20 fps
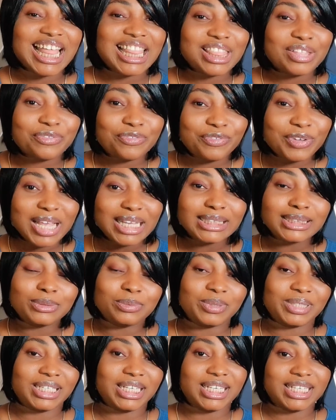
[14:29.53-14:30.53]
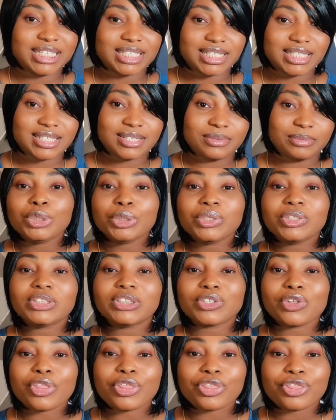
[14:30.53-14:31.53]
The first one is, you need
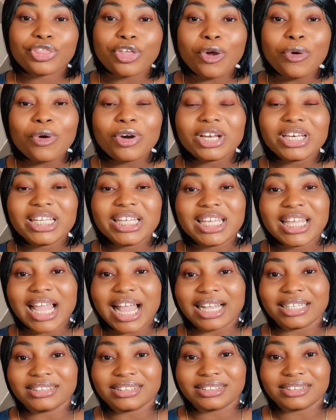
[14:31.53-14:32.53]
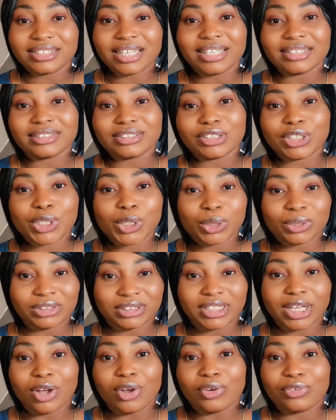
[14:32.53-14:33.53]
to thoroughly assess
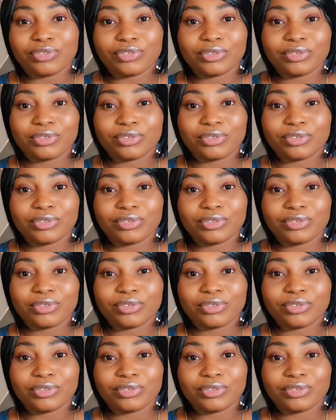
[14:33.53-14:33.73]
yourself.